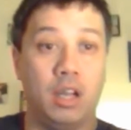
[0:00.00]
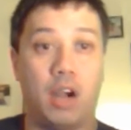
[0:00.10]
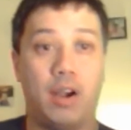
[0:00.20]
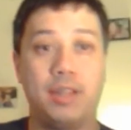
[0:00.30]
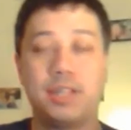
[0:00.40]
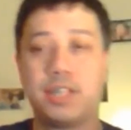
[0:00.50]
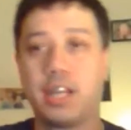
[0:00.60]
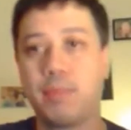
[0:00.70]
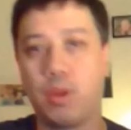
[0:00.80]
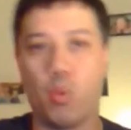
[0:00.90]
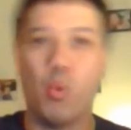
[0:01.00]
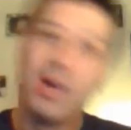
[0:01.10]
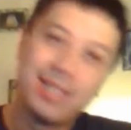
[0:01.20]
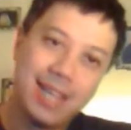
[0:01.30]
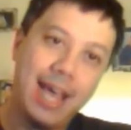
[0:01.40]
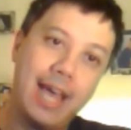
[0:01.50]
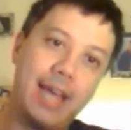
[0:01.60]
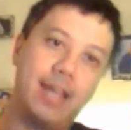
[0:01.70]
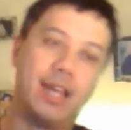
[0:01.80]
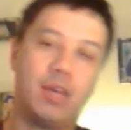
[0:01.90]
Alright, in this segment, what's
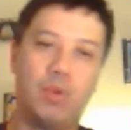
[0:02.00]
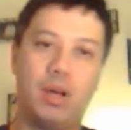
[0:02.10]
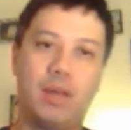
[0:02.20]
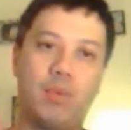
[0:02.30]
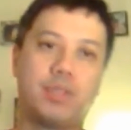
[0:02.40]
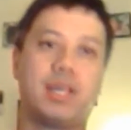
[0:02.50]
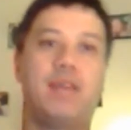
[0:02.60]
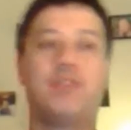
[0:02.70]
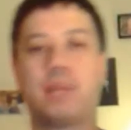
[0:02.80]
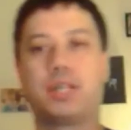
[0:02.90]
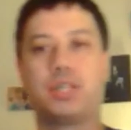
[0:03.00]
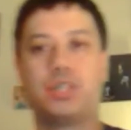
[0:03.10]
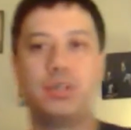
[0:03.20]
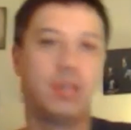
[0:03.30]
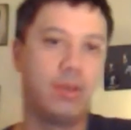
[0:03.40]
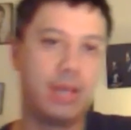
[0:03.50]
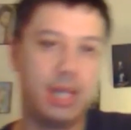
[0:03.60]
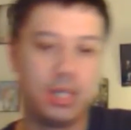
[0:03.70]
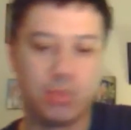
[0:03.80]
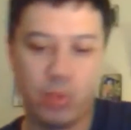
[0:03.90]
ahead? Well, what's ahead for Spectre Studio
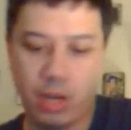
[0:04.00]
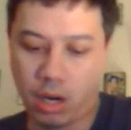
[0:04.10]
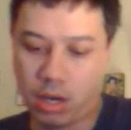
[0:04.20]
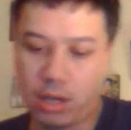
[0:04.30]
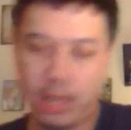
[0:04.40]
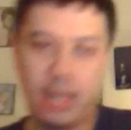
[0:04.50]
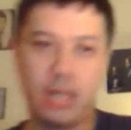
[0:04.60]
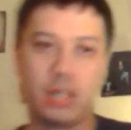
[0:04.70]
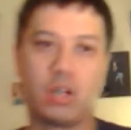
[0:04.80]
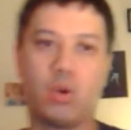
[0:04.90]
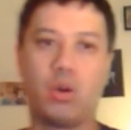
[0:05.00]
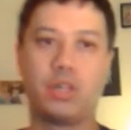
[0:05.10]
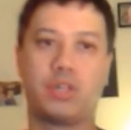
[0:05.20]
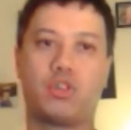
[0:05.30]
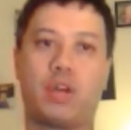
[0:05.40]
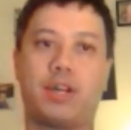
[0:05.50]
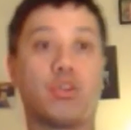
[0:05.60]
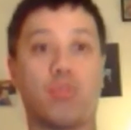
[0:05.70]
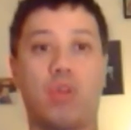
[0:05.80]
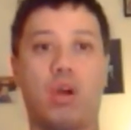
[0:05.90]
is we are in cohorts of trying to
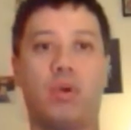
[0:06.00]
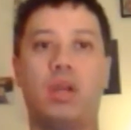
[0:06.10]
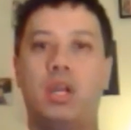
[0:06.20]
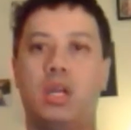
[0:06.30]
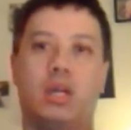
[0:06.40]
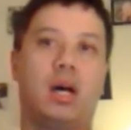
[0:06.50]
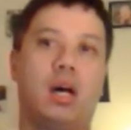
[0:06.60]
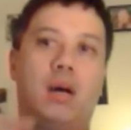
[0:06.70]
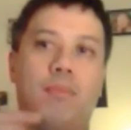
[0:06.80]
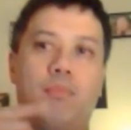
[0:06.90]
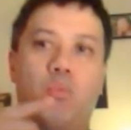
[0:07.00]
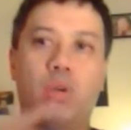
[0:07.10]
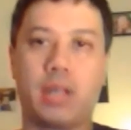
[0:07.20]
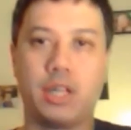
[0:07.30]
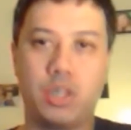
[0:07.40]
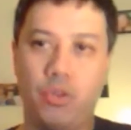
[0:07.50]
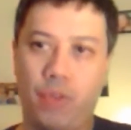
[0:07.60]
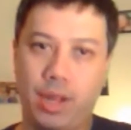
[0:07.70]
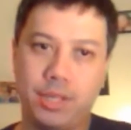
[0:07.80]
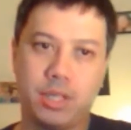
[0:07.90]
grow. We're looking at 2
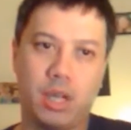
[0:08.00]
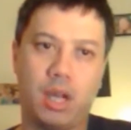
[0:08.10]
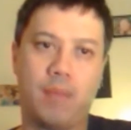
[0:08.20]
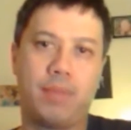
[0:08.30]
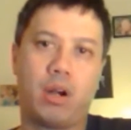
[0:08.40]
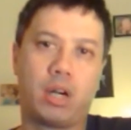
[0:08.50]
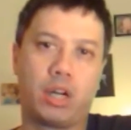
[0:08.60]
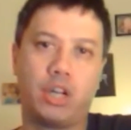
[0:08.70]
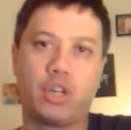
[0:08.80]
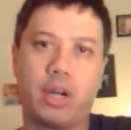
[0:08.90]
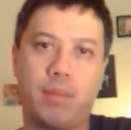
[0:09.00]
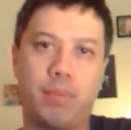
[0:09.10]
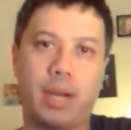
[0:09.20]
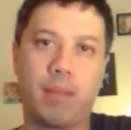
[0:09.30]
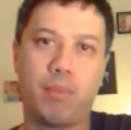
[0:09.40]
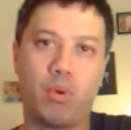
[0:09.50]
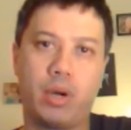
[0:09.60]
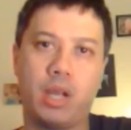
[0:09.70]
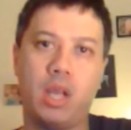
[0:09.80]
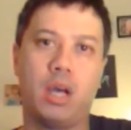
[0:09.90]
friends that are going to try to bring on board
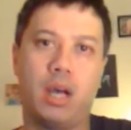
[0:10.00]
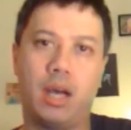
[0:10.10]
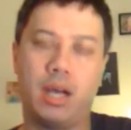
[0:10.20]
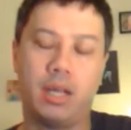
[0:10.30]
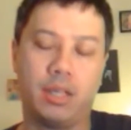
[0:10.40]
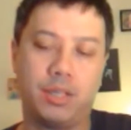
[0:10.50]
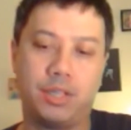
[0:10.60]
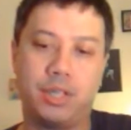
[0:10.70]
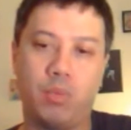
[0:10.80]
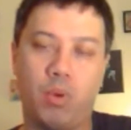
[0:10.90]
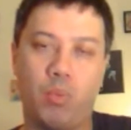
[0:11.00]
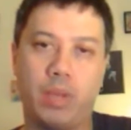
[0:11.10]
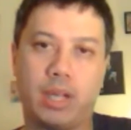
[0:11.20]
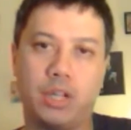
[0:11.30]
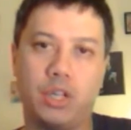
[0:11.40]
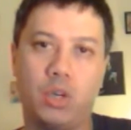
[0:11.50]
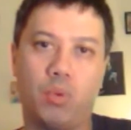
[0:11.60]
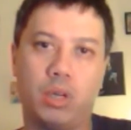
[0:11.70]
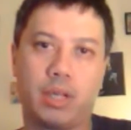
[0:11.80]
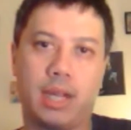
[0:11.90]
to see what we can do.
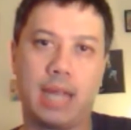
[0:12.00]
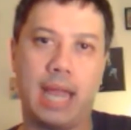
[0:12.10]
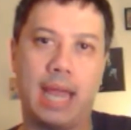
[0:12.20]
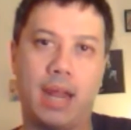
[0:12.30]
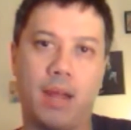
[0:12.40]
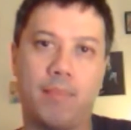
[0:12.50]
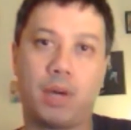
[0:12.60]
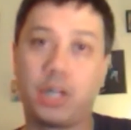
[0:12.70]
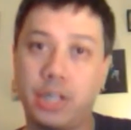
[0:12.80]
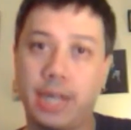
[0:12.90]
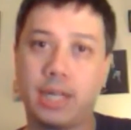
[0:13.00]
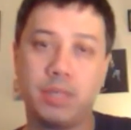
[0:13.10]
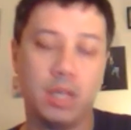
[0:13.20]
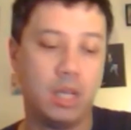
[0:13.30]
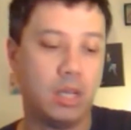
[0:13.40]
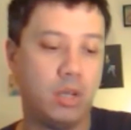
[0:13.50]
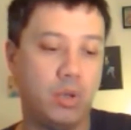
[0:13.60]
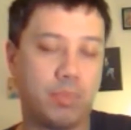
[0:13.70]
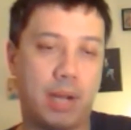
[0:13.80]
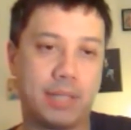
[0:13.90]
We're looking at Mark Jacobs,
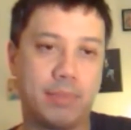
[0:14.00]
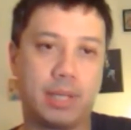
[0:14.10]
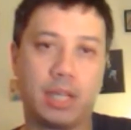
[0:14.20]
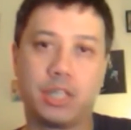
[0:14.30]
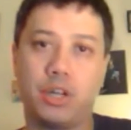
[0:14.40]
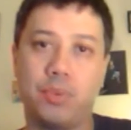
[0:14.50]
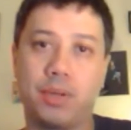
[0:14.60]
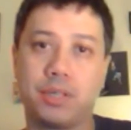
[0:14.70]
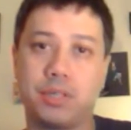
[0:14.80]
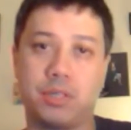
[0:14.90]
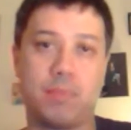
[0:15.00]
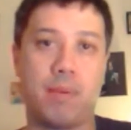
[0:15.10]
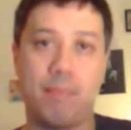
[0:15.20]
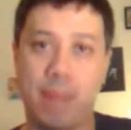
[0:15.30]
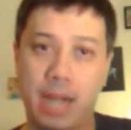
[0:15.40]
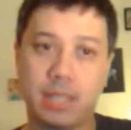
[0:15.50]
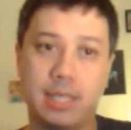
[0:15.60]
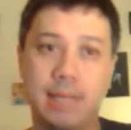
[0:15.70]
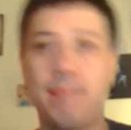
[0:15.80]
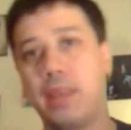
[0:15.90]
who possibly can start doing us some
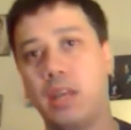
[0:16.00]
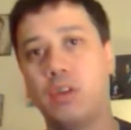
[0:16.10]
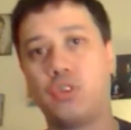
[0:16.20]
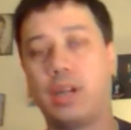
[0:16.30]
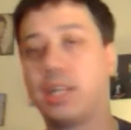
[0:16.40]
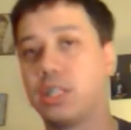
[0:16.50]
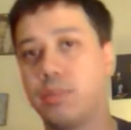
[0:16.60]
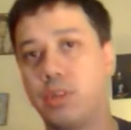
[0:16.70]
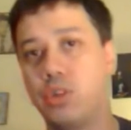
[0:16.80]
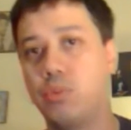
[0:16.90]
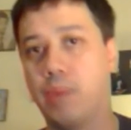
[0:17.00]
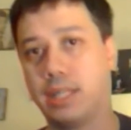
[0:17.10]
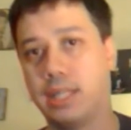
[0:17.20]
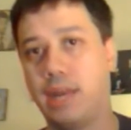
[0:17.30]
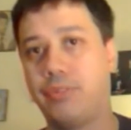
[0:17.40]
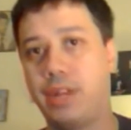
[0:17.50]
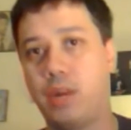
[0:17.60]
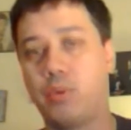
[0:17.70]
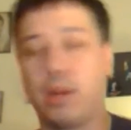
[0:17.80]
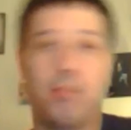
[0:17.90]
unboxing, try to get some of the new boxes out there.
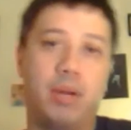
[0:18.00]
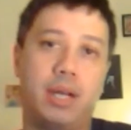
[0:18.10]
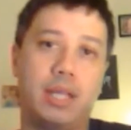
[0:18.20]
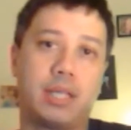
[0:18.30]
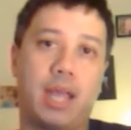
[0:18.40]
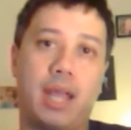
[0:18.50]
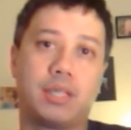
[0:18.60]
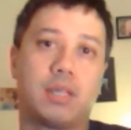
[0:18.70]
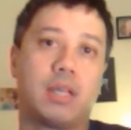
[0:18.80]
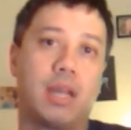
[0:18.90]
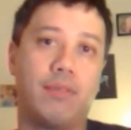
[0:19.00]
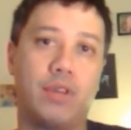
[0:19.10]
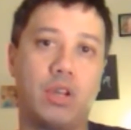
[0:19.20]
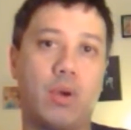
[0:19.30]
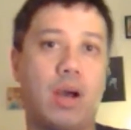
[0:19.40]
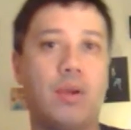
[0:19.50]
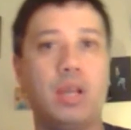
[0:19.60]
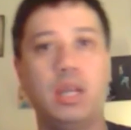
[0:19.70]
We're going to put it in his hands, get a video out,